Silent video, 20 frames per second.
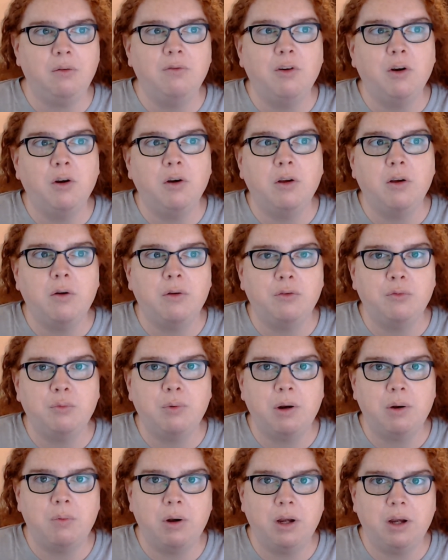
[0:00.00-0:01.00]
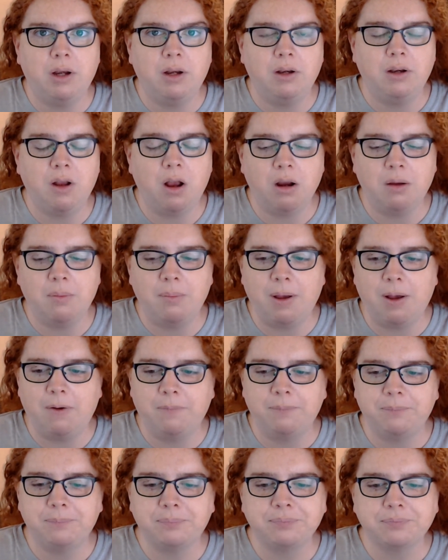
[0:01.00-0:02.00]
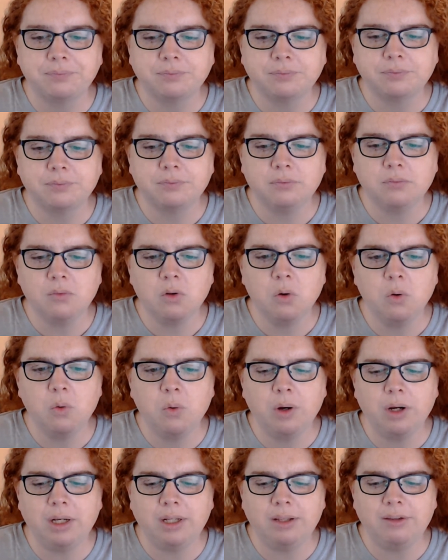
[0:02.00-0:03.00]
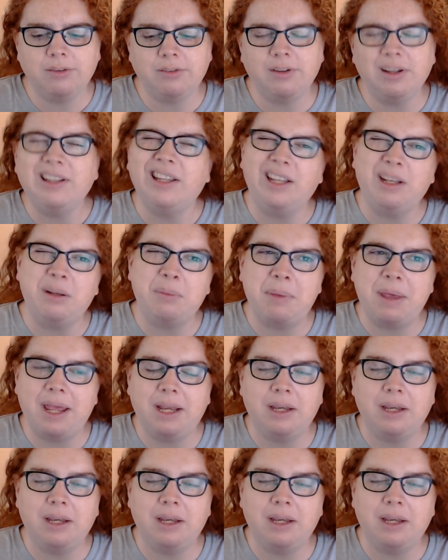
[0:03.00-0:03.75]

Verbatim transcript: vertigo is what I wanted to talk about, or at least a little bit.